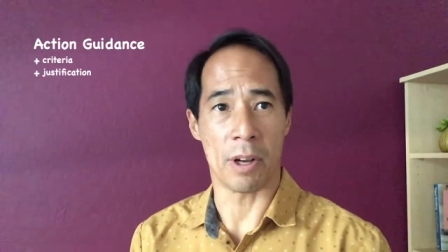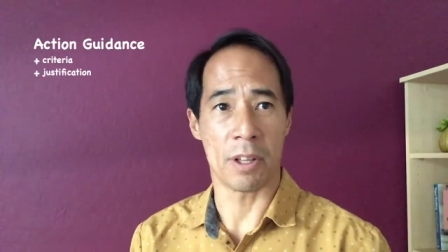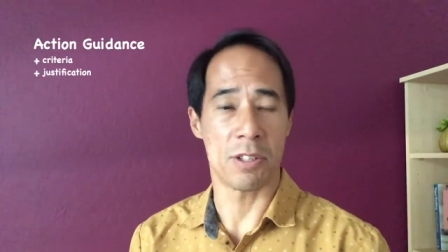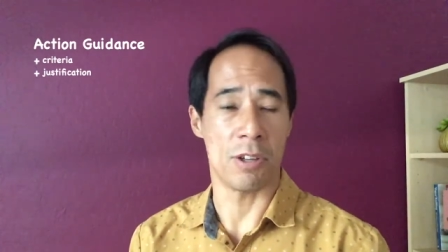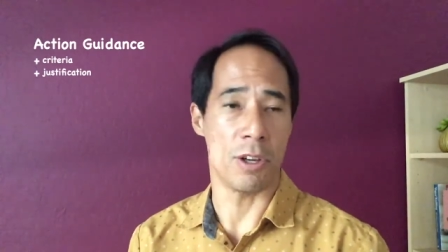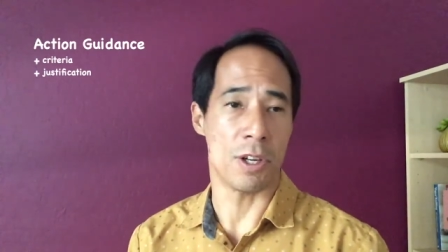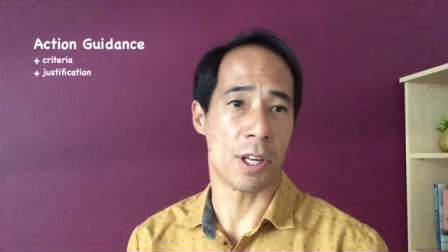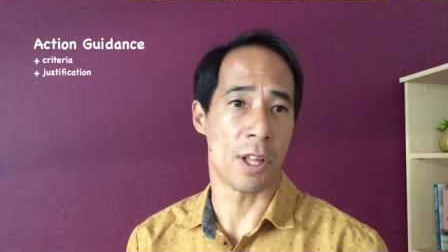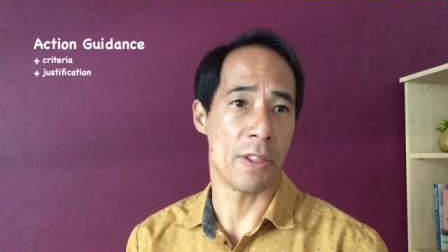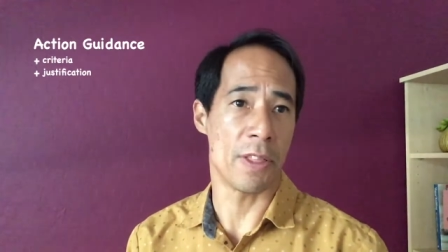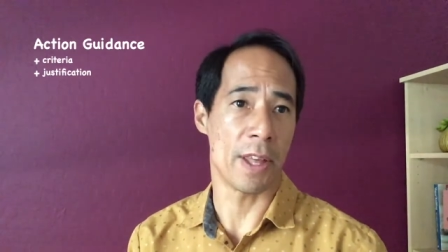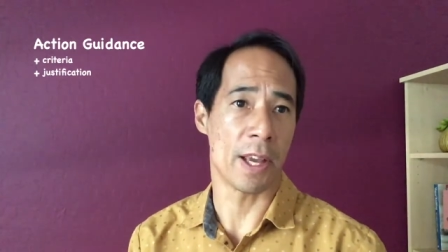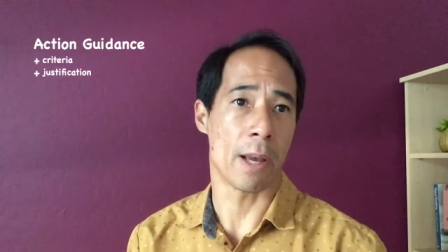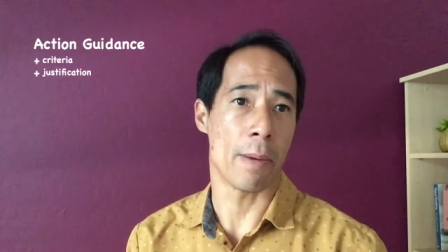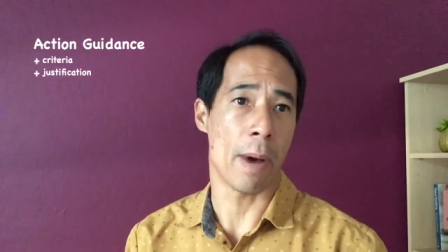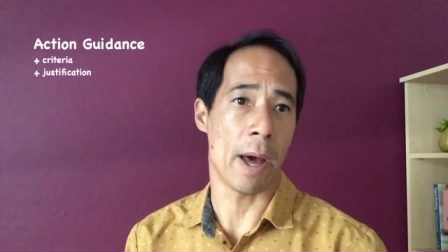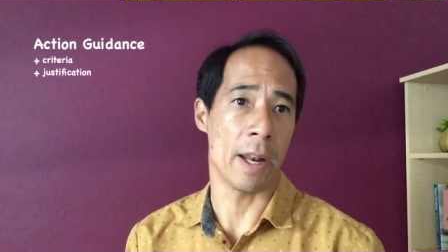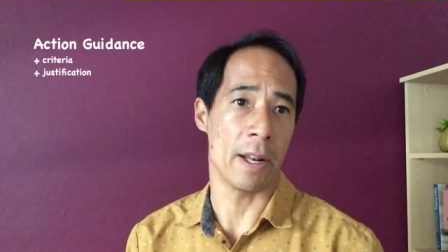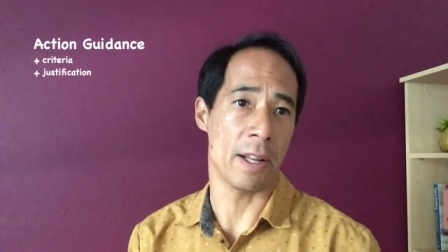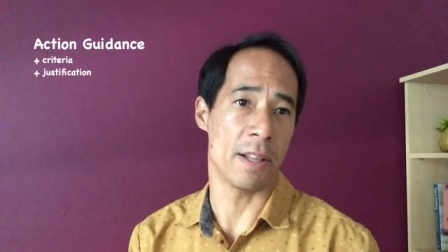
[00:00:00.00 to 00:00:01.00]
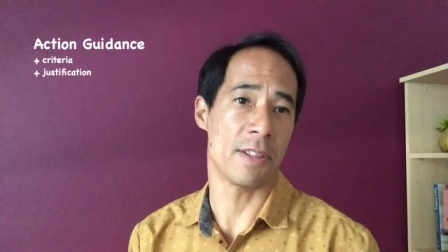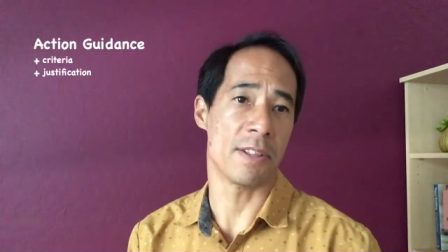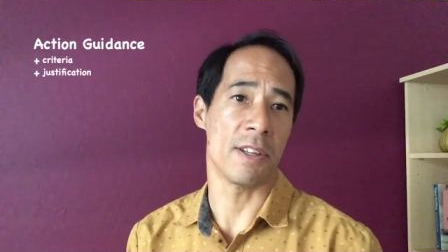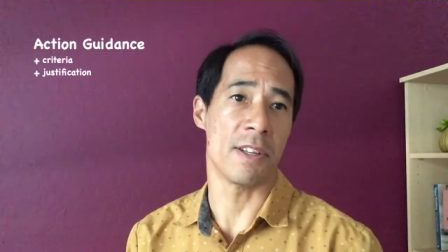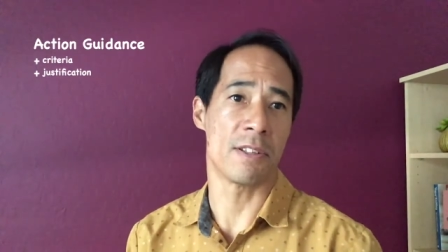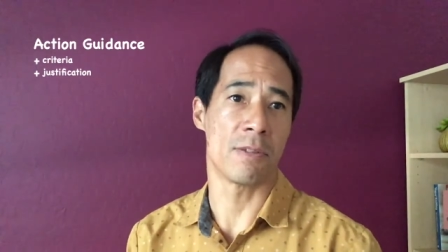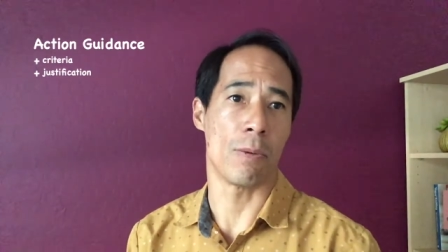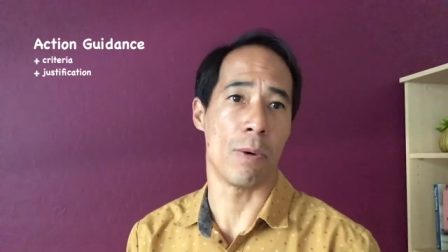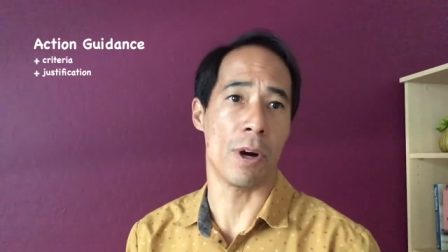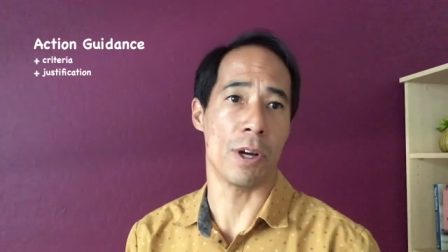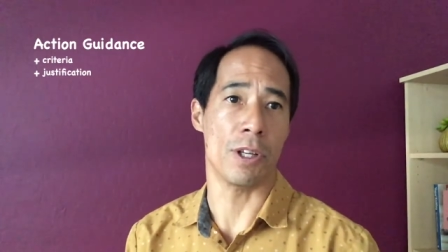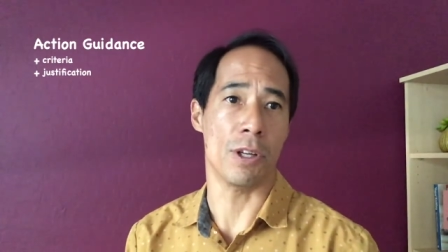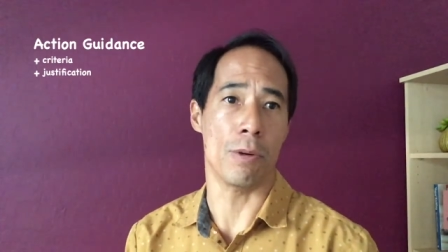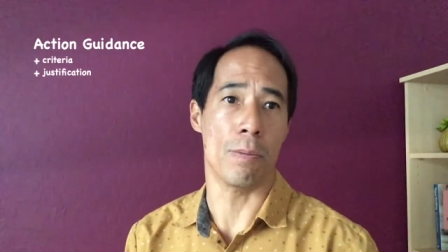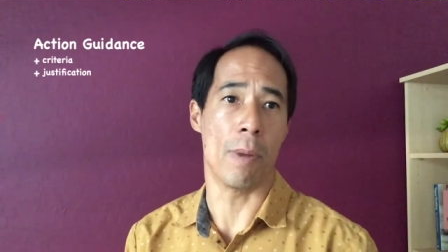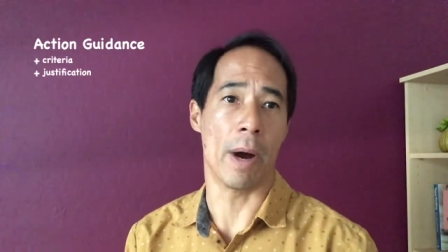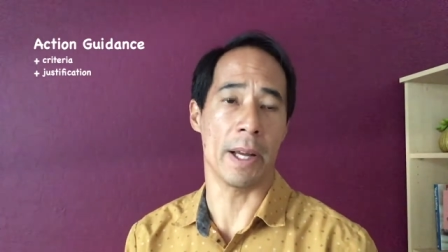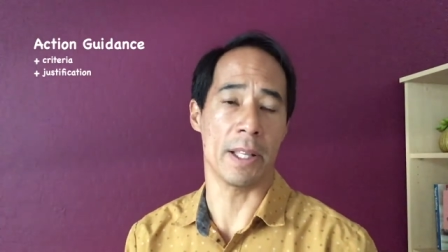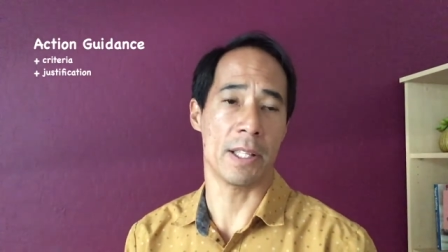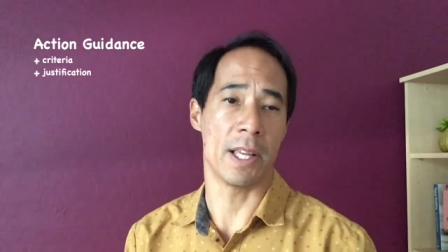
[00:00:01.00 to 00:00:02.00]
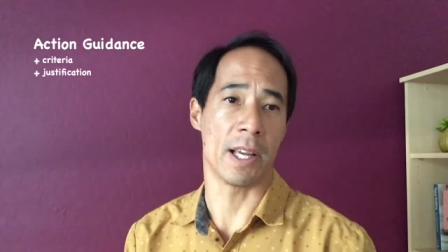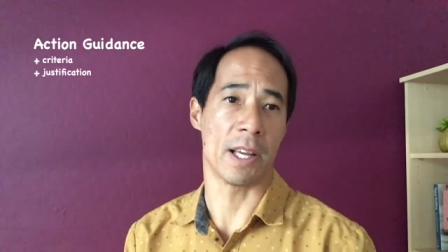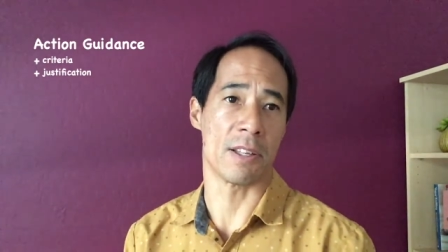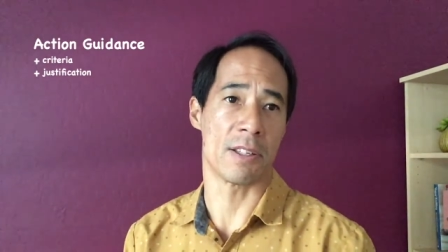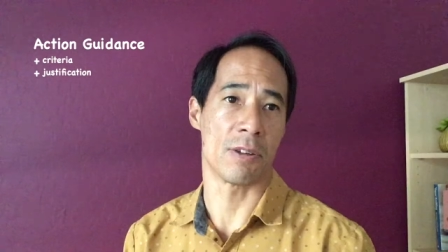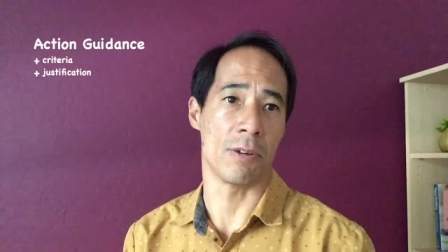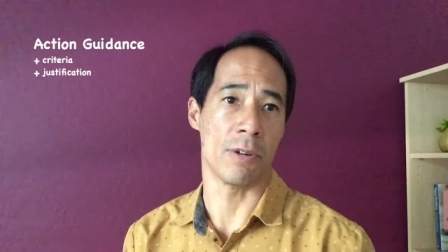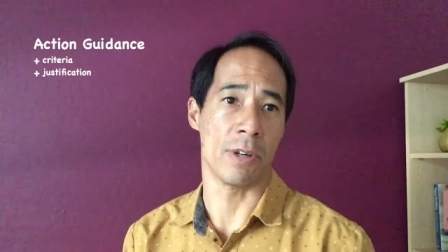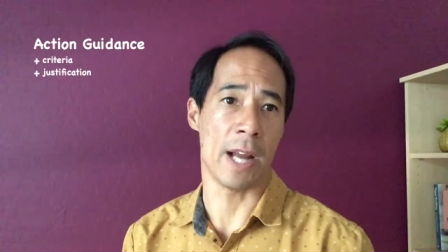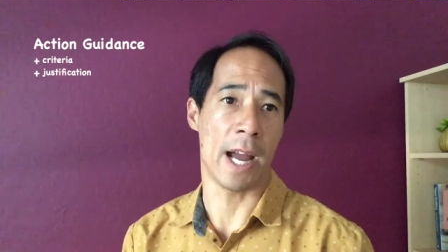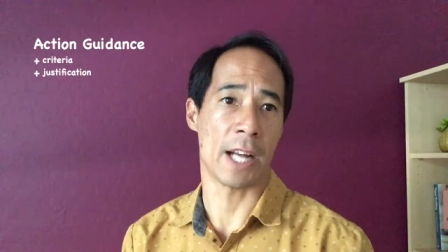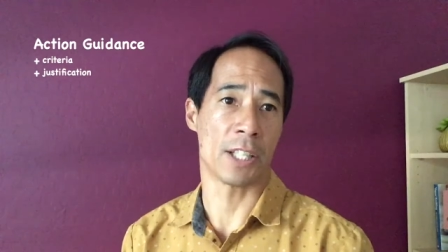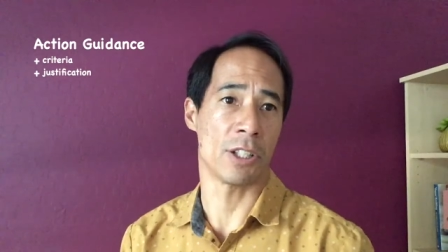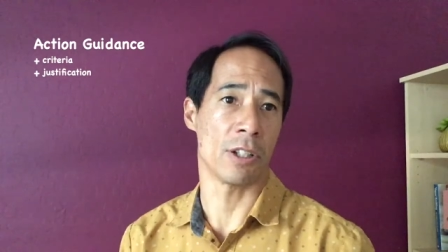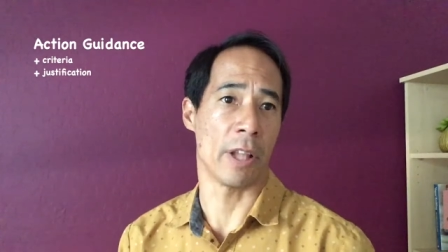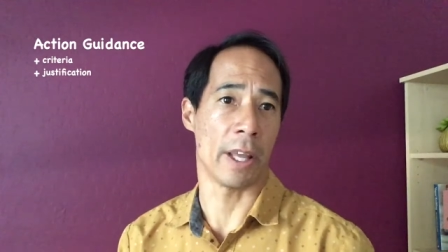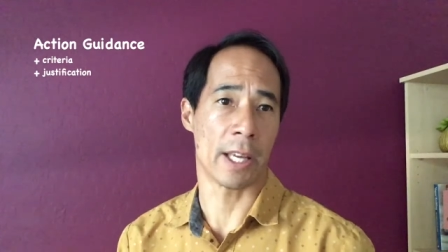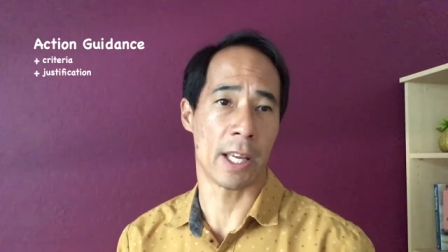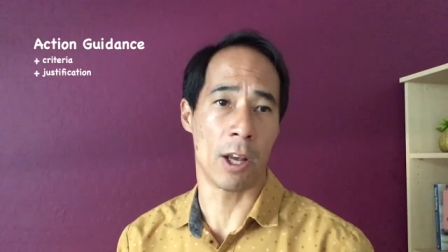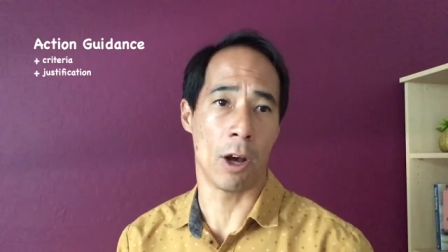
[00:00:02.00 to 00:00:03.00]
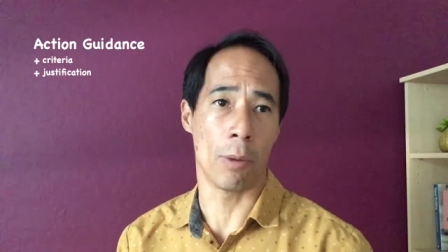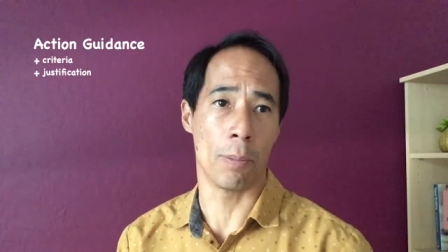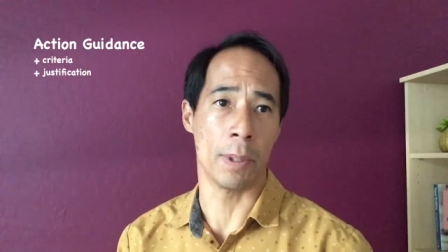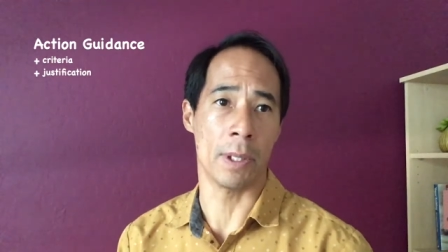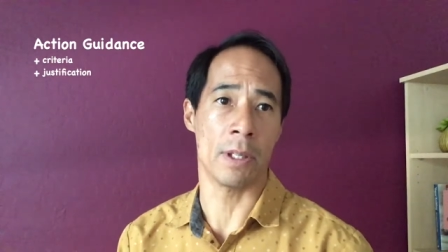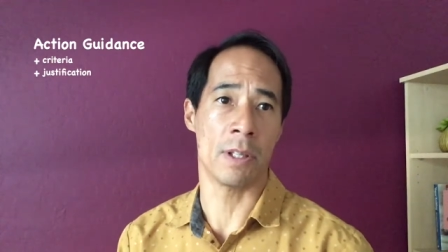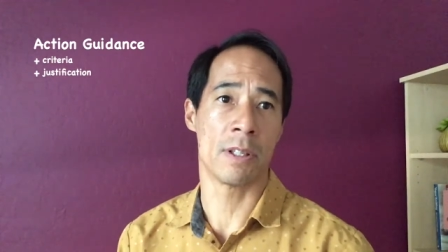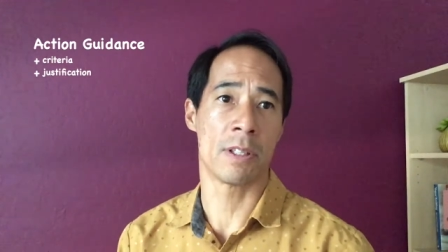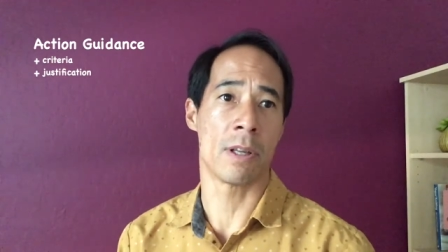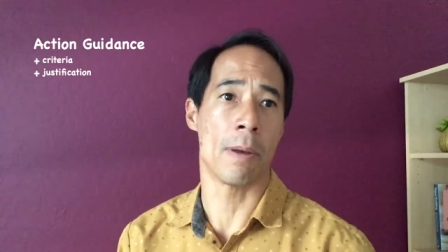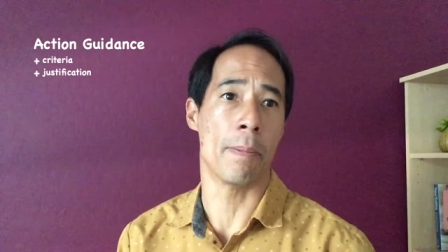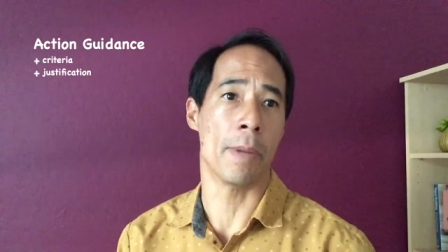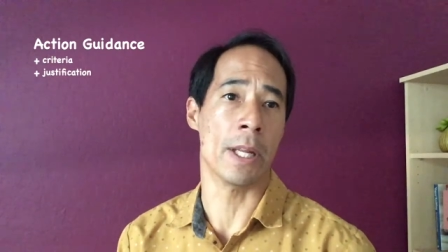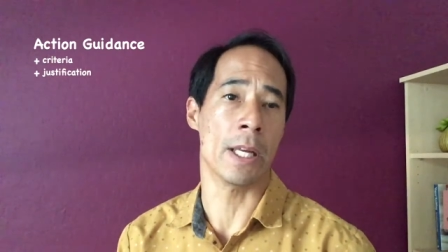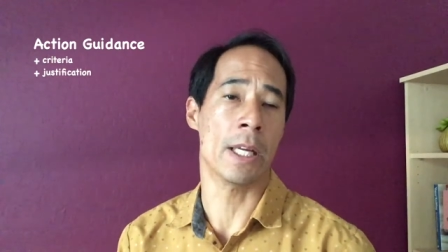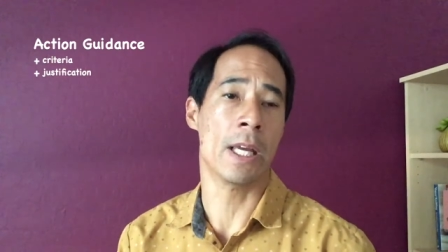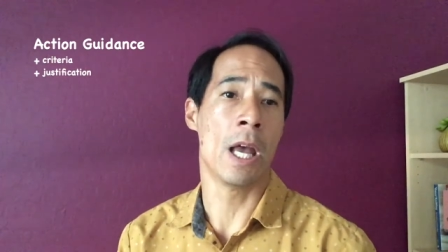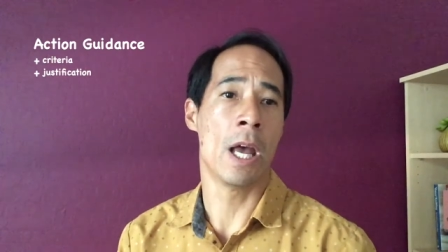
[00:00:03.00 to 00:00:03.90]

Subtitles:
So you can think about an instance where you might take a certain action like helping somebody